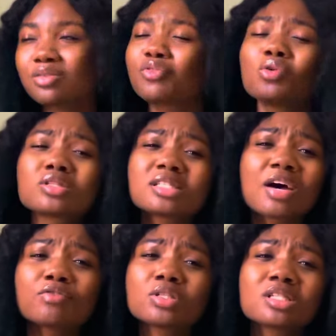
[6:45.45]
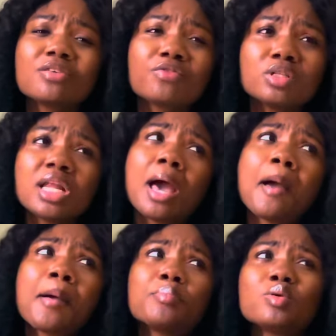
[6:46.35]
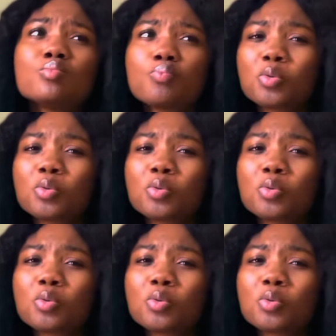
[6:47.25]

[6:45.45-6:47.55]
If you notice, I've not even been